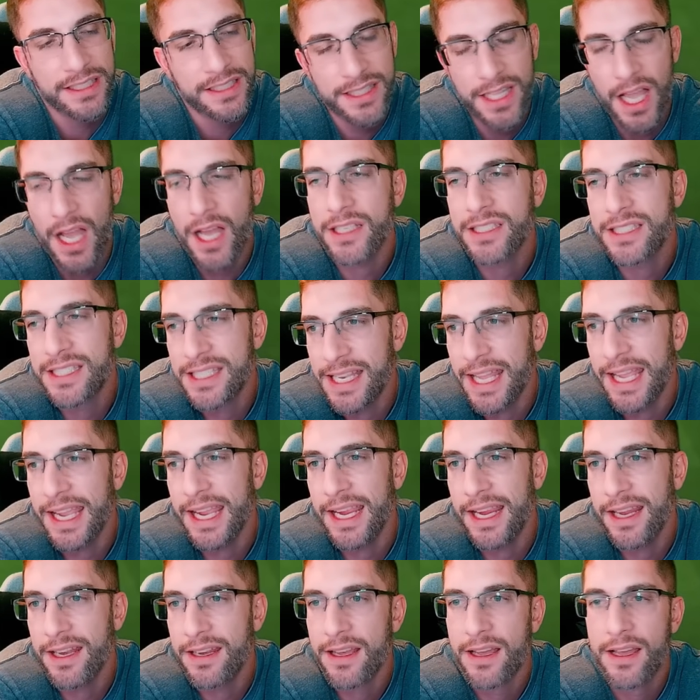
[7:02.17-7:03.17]
does
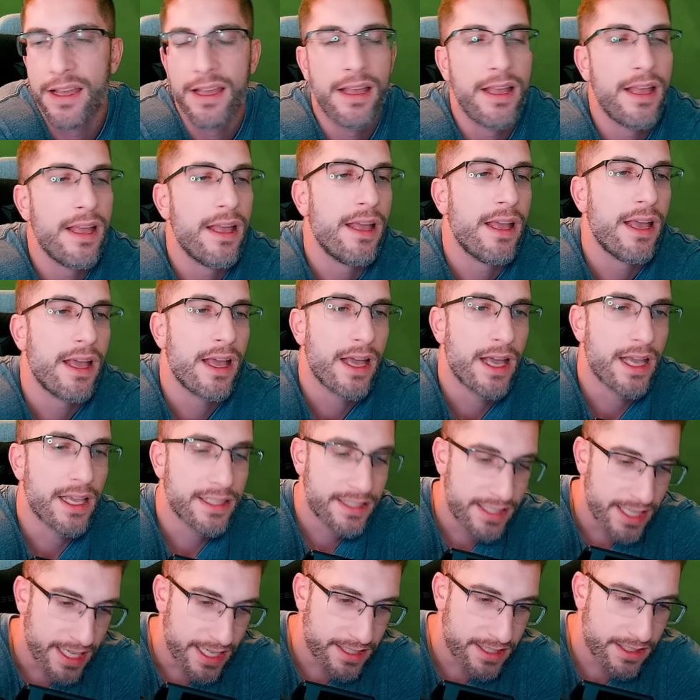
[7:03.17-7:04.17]
need
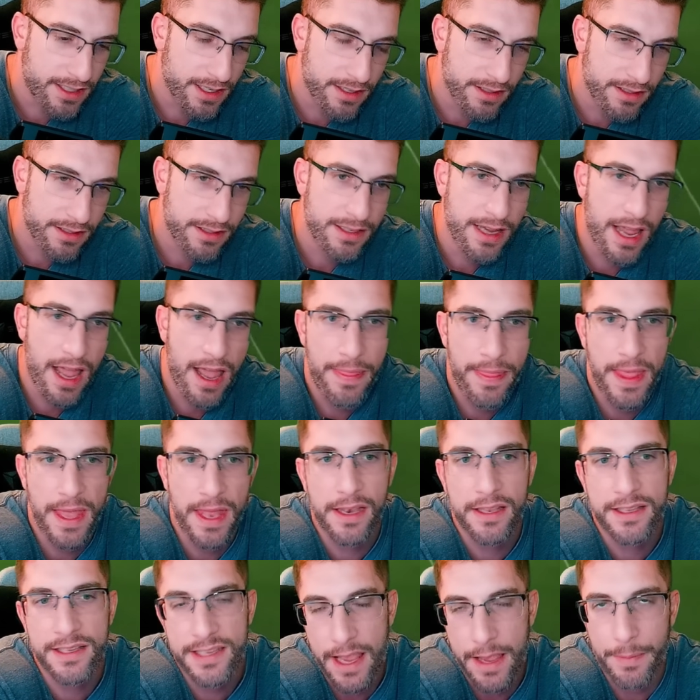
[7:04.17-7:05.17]
assistance and
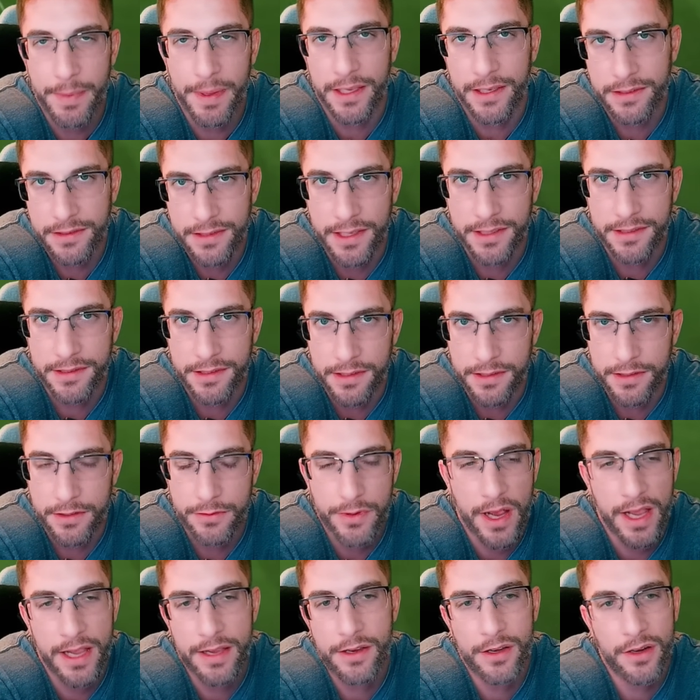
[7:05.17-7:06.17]
then semi-assistance,
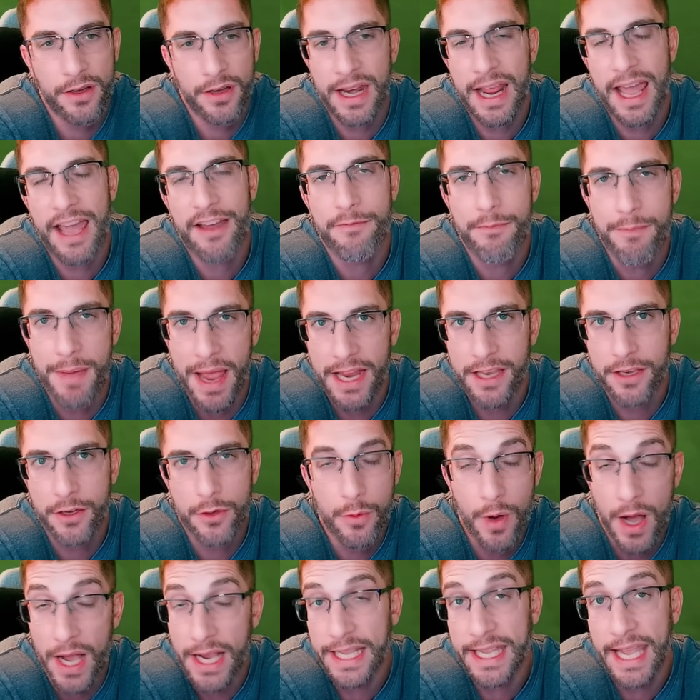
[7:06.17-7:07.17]
right? You're not going to have
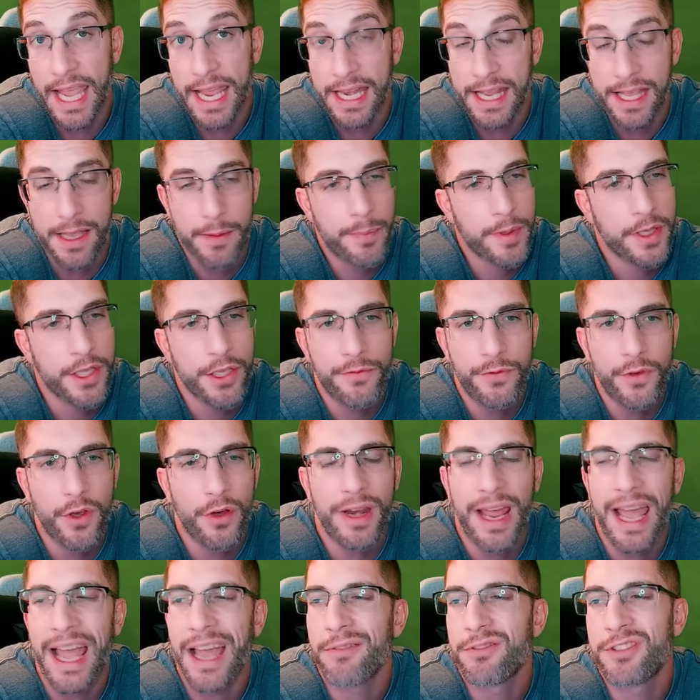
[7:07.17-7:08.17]
manual, I get it, but you've
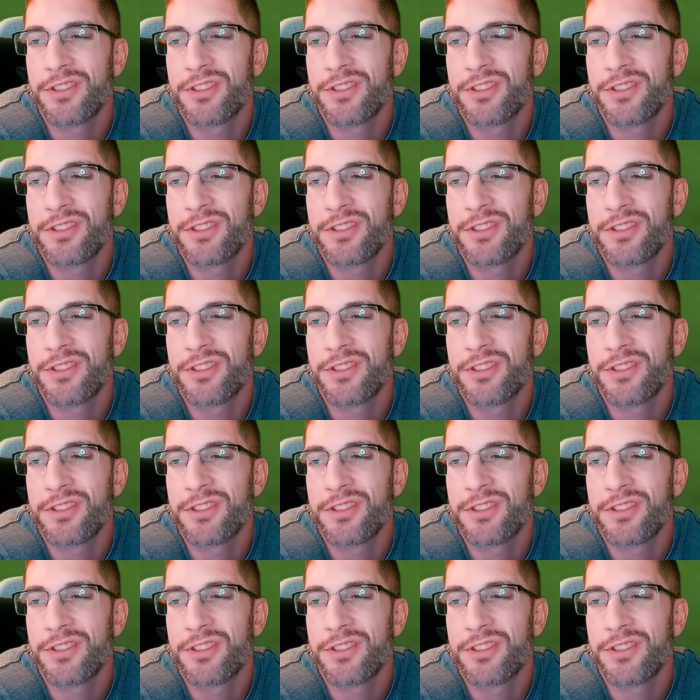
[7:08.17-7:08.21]
got to have